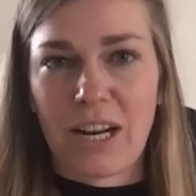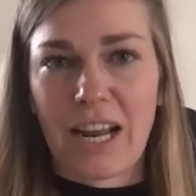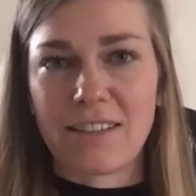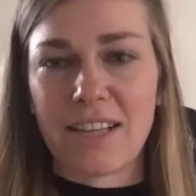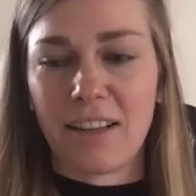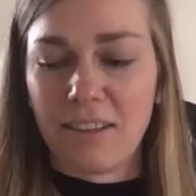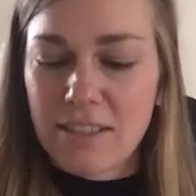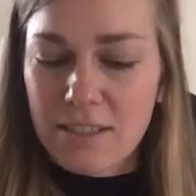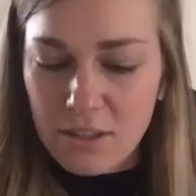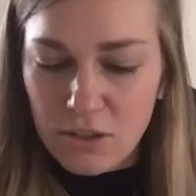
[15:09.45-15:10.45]
And as I
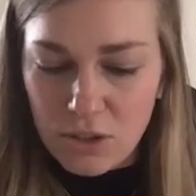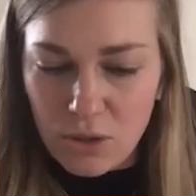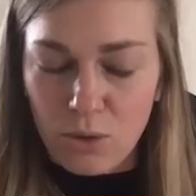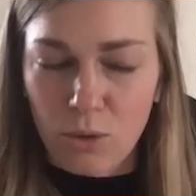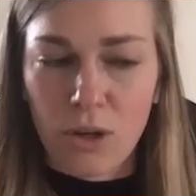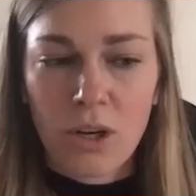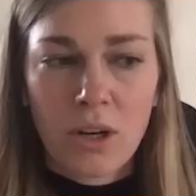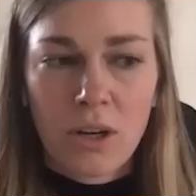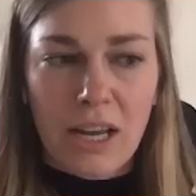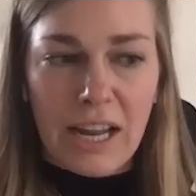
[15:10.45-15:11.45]
listened to
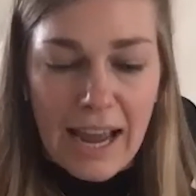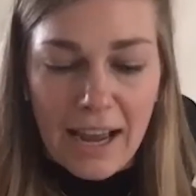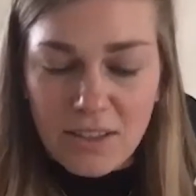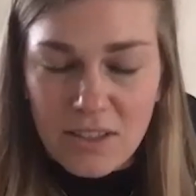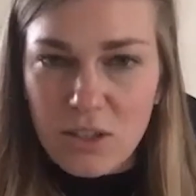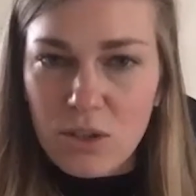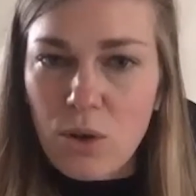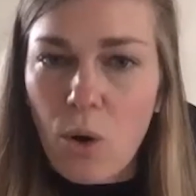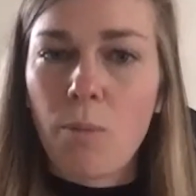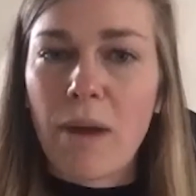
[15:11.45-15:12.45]
and asked
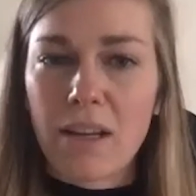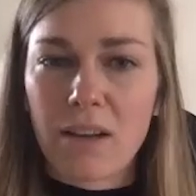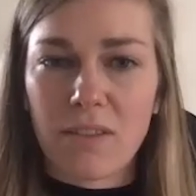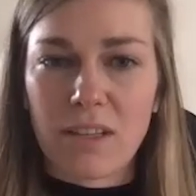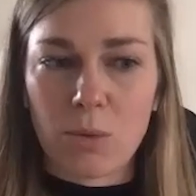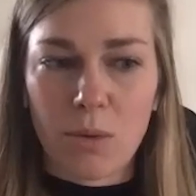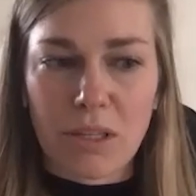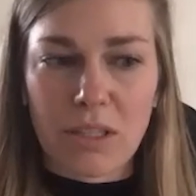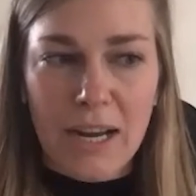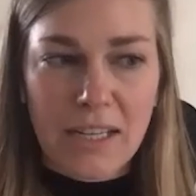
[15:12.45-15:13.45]
so many of these
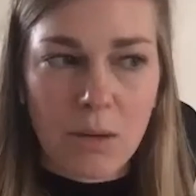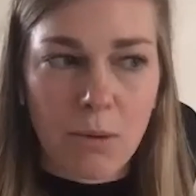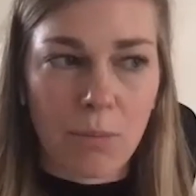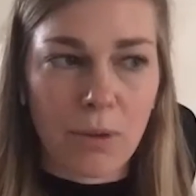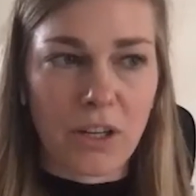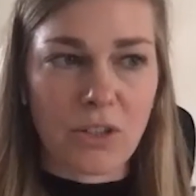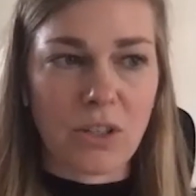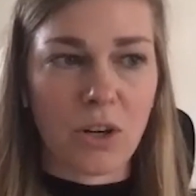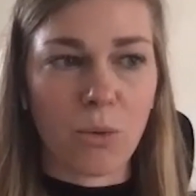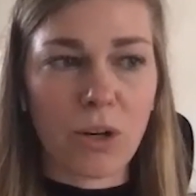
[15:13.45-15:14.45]
women's basketball players,
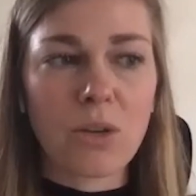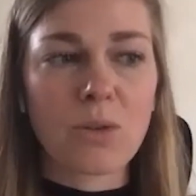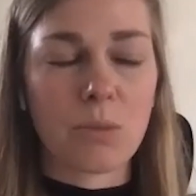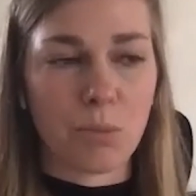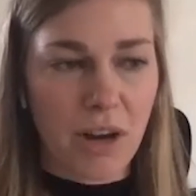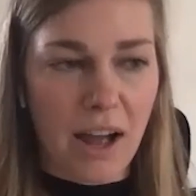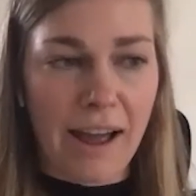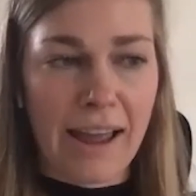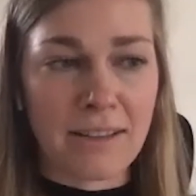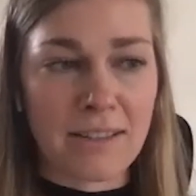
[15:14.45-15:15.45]
were you
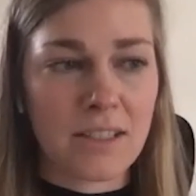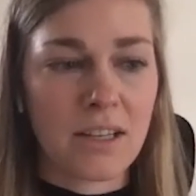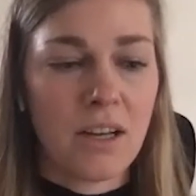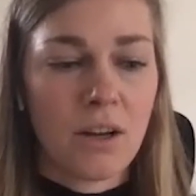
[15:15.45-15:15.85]
surprised?